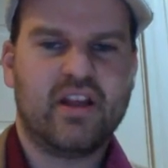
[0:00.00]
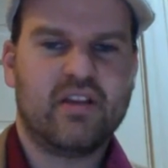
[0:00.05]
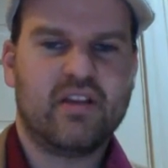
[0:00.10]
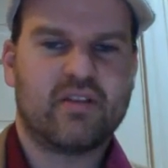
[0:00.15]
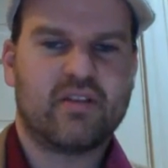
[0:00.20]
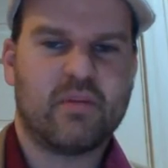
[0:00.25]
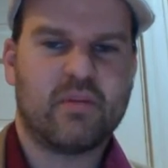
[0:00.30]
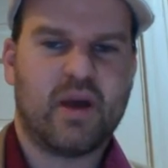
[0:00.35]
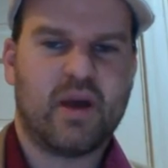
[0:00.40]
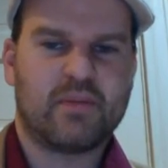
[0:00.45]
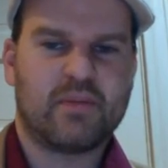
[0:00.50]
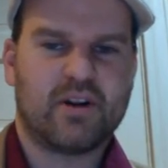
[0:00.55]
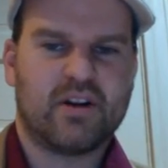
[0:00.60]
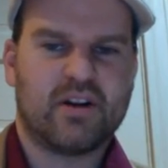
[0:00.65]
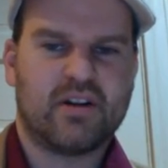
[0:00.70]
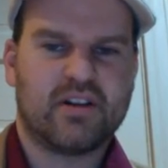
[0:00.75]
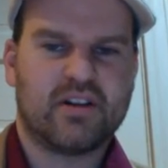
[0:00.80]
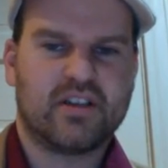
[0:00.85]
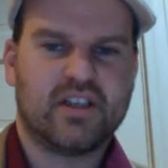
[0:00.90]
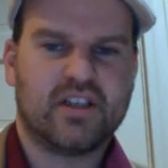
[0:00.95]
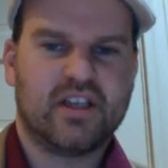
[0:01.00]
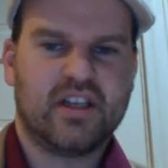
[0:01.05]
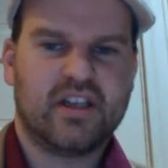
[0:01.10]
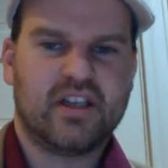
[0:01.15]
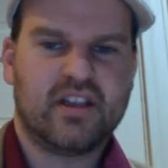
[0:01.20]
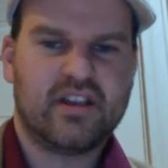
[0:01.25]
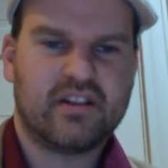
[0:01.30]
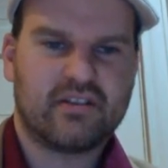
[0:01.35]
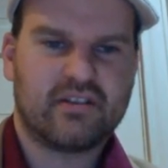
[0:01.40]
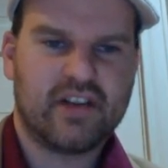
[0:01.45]
Remember,
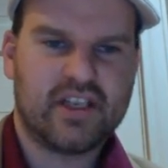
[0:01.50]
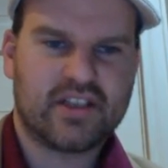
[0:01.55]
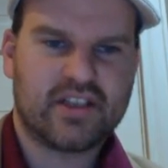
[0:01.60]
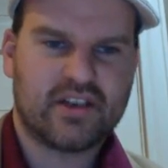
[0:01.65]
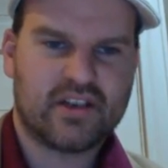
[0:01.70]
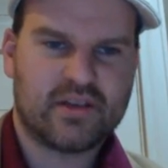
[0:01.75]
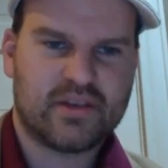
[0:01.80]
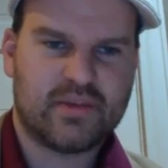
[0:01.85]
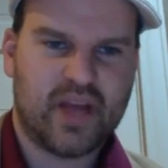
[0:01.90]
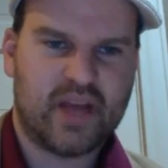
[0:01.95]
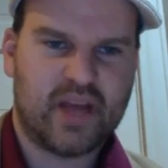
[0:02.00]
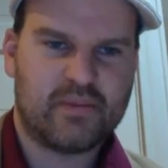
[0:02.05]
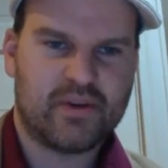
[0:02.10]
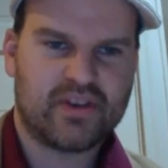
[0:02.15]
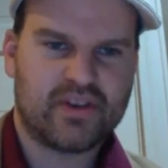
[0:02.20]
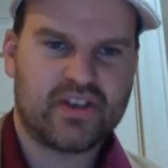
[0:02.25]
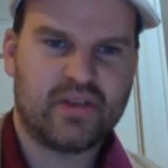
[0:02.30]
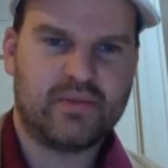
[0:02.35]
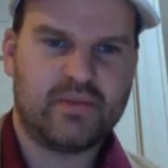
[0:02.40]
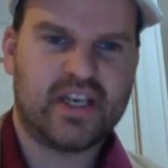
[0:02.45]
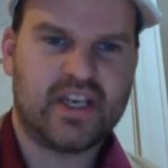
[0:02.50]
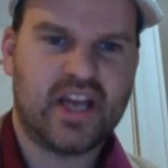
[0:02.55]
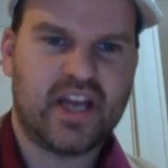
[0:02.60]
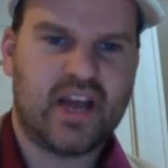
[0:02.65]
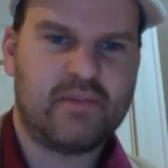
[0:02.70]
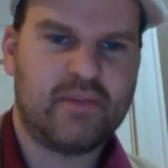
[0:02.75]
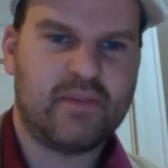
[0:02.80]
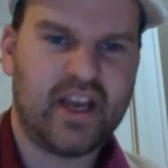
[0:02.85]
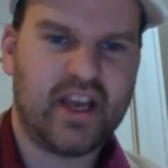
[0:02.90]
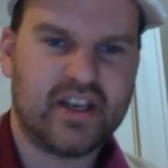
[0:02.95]
the research paper should be
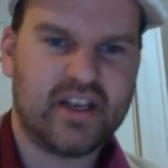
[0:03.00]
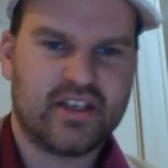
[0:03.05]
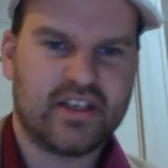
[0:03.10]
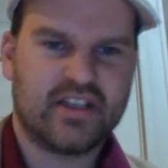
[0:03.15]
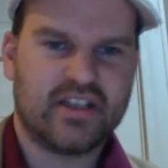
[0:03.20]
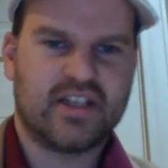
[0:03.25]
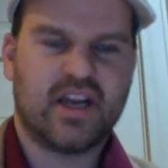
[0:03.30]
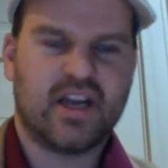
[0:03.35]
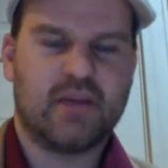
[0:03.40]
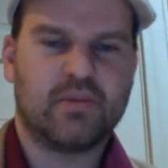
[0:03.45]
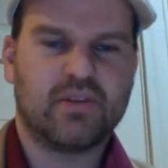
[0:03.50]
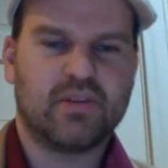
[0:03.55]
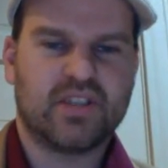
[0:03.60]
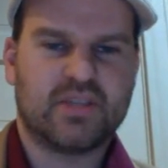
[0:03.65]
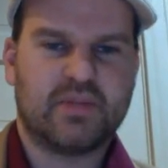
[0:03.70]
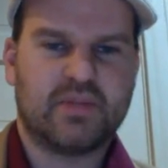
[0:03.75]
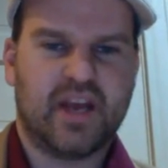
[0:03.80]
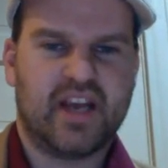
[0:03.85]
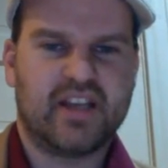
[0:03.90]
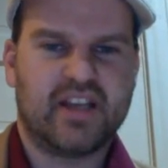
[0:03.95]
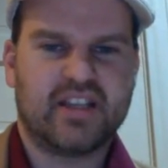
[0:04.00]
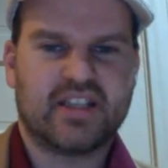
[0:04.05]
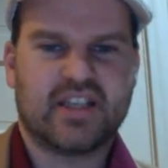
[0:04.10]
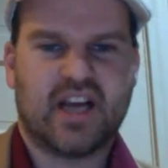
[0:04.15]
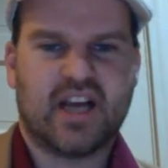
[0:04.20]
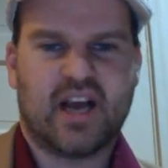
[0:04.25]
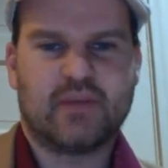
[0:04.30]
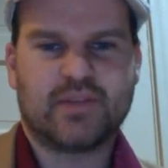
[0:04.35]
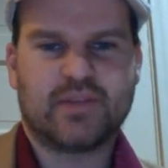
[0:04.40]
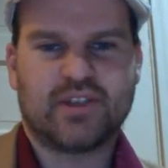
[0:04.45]
10 pages, double-spaced,
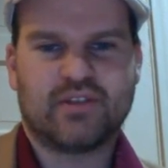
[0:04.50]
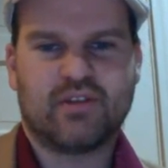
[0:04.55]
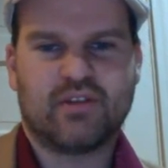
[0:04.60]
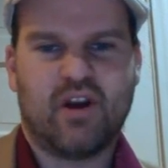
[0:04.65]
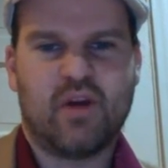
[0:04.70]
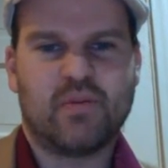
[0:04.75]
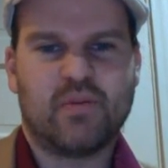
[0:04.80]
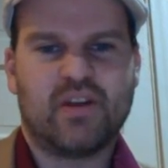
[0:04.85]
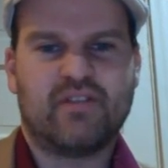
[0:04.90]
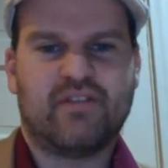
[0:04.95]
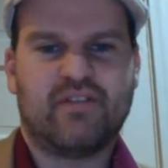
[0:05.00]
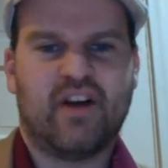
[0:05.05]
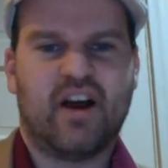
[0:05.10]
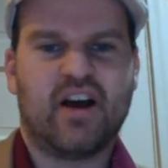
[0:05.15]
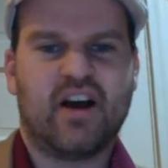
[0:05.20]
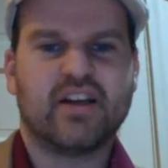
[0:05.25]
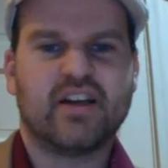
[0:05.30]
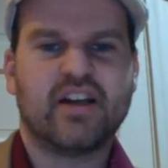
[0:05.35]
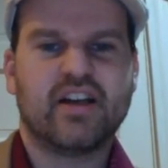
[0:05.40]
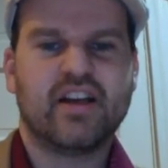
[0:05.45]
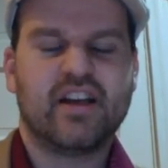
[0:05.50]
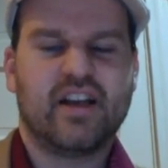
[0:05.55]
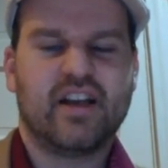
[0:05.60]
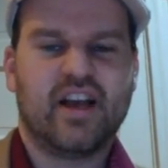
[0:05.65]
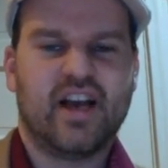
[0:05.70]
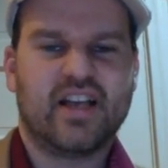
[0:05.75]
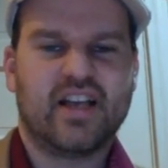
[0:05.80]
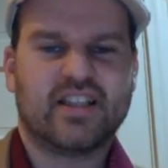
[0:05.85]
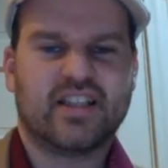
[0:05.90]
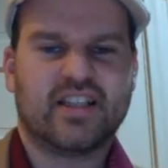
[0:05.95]
Times New Roman font,
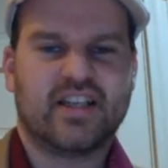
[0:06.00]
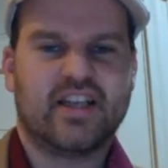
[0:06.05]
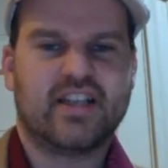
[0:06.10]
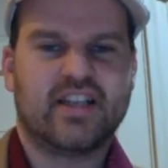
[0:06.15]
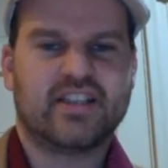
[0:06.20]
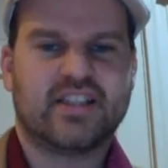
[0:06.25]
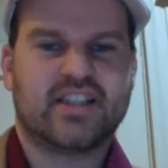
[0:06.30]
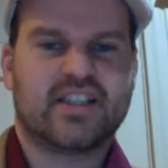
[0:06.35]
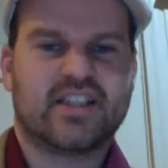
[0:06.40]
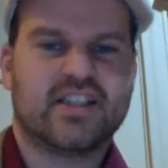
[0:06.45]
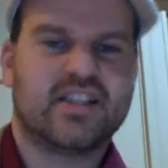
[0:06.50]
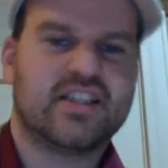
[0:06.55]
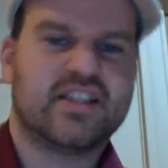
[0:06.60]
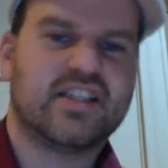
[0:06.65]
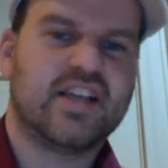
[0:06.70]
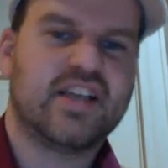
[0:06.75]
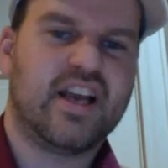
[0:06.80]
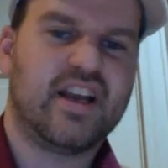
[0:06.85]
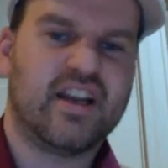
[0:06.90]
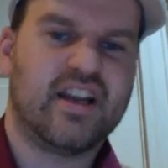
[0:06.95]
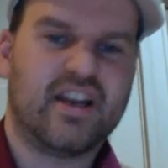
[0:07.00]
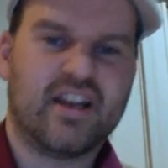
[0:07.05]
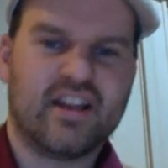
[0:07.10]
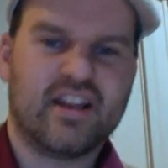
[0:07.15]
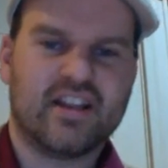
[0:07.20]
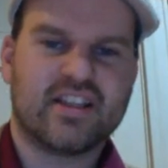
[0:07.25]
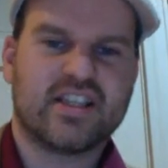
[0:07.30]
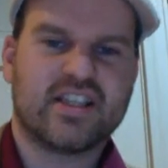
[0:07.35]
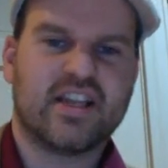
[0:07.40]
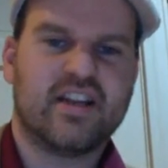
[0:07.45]
as it is stated in
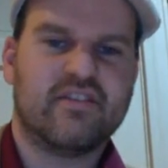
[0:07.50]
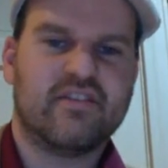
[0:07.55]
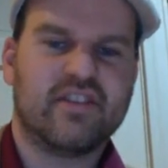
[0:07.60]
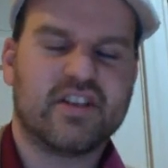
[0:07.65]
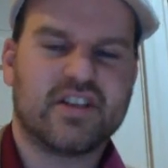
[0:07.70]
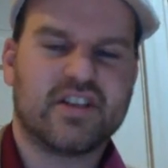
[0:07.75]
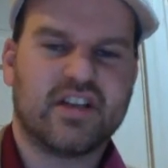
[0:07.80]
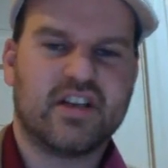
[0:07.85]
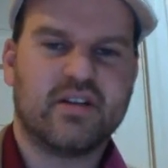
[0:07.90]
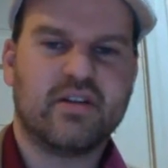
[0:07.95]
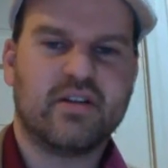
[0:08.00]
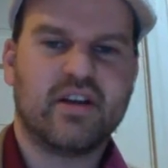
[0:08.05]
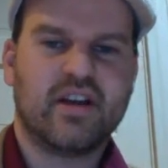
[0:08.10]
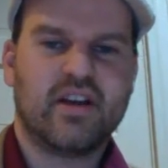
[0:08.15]
the CityVision